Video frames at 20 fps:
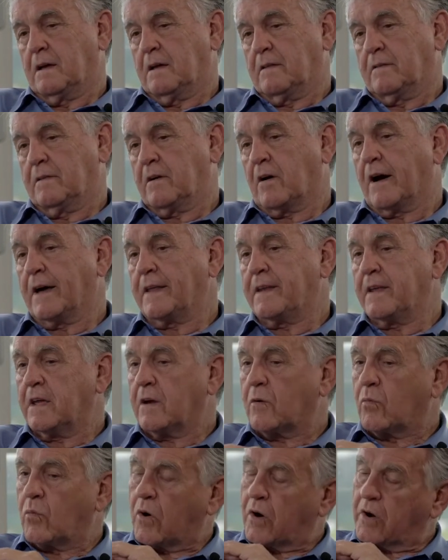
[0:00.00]
The
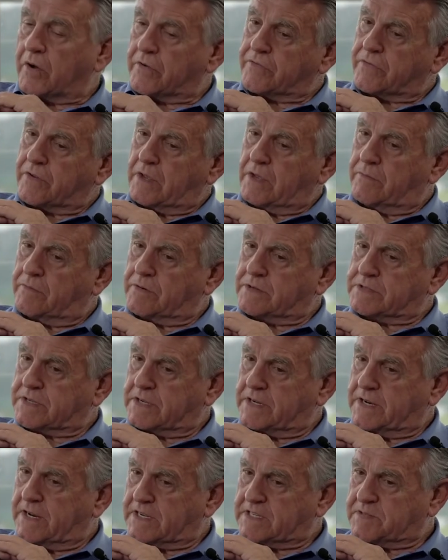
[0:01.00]
idea was it was
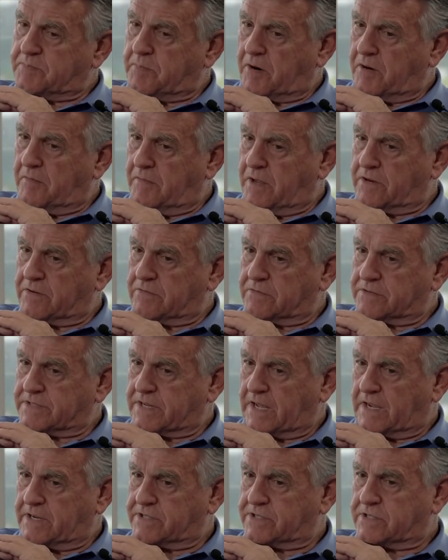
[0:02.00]
an experimental
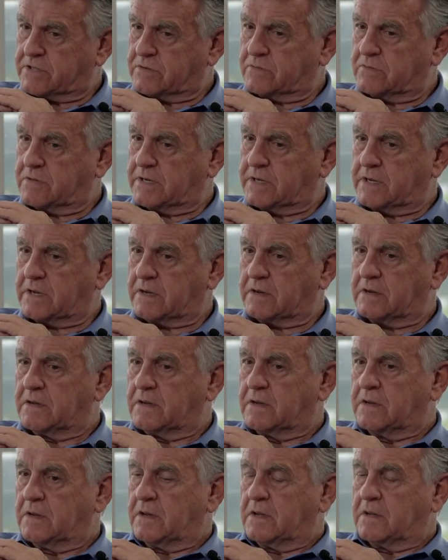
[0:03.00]
station where
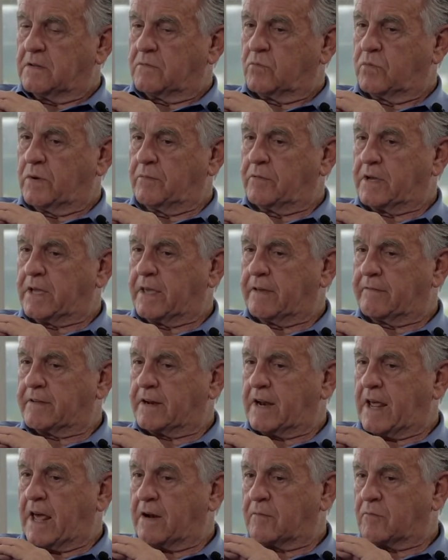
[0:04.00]
we were
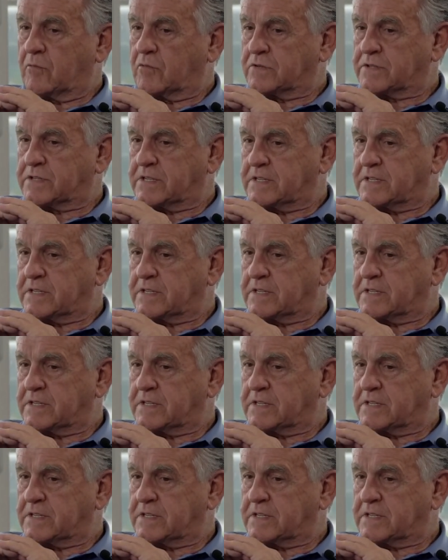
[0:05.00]
given animals